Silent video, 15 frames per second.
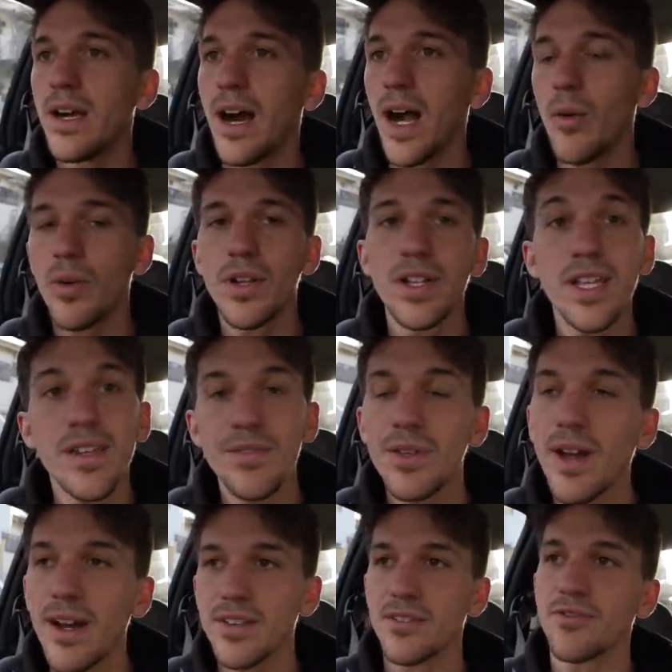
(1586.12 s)
I wanted to give you
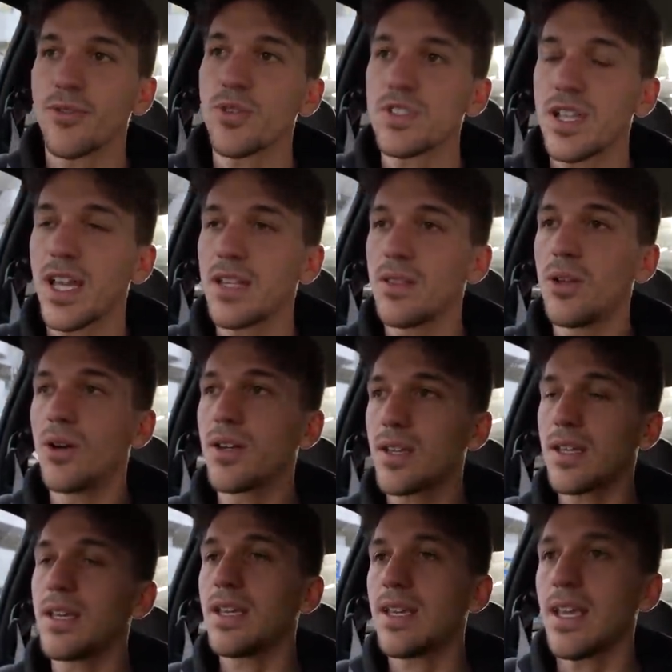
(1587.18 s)
guys a first-hand look
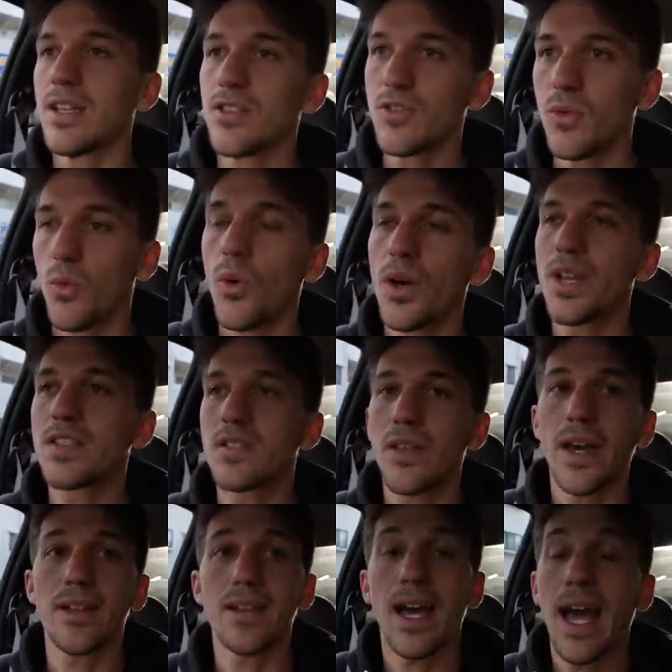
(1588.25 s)
into what it's
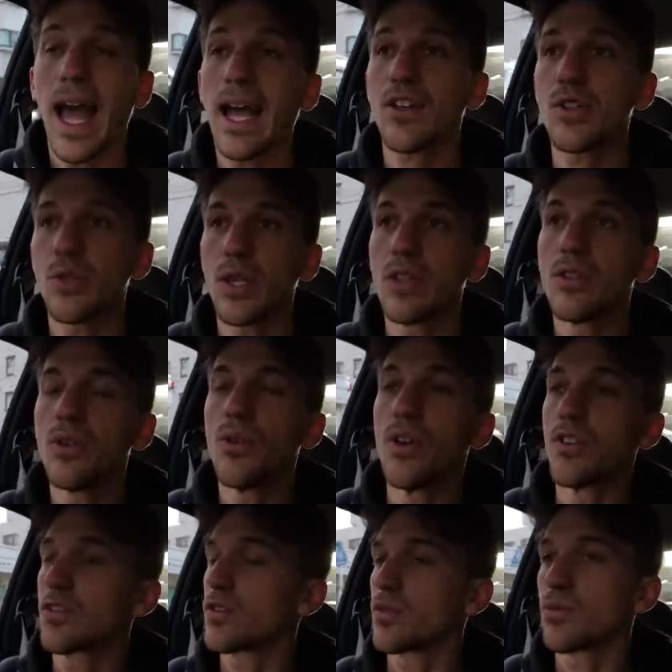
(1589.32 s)
like to actually do
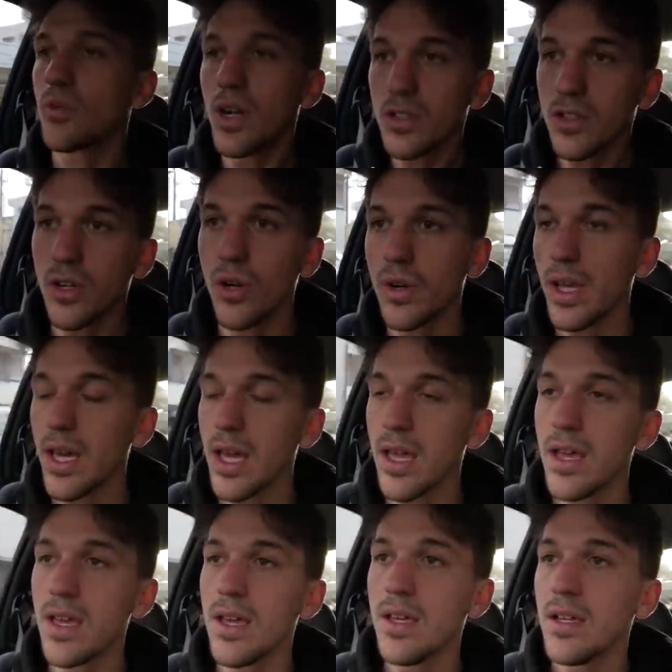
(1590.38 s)
this, to run
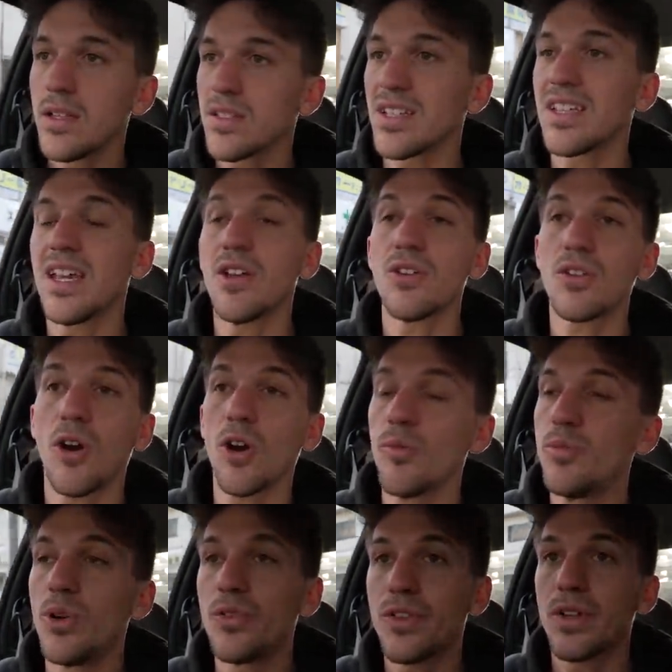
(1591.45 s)
Toge, to get your car
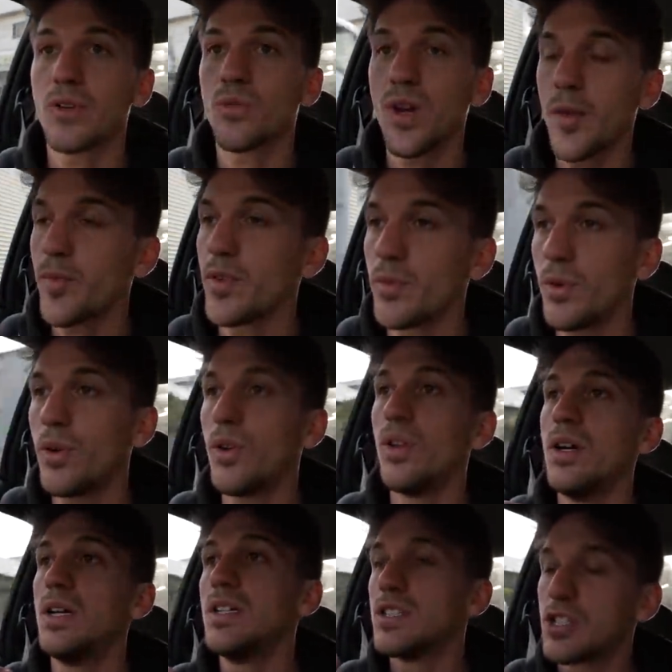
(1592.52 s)
built at a reputable
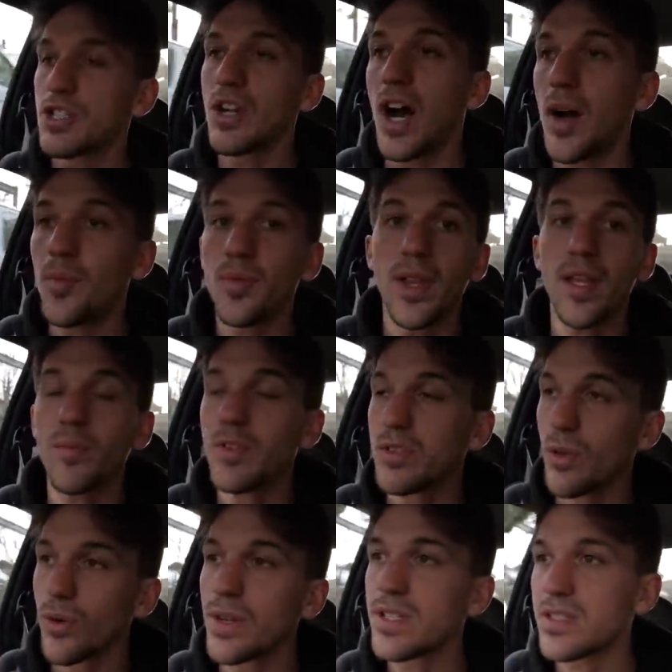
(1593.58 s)
shop like
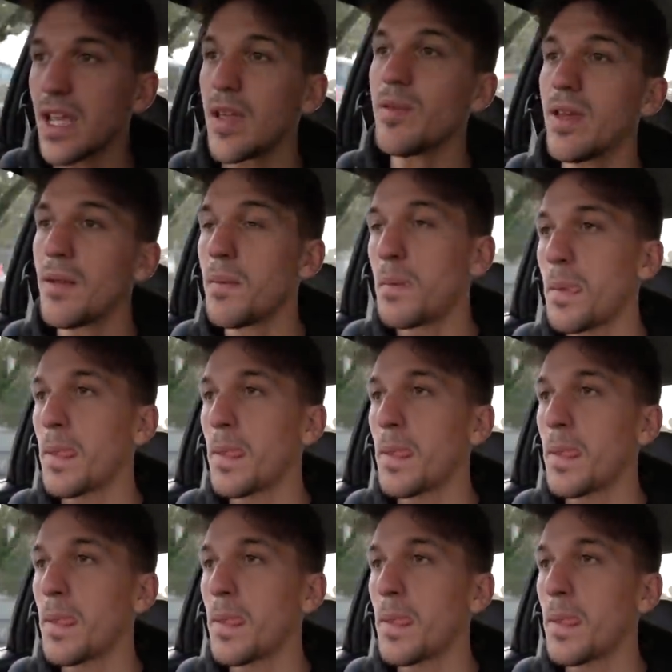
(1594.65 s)
Midori Seibi,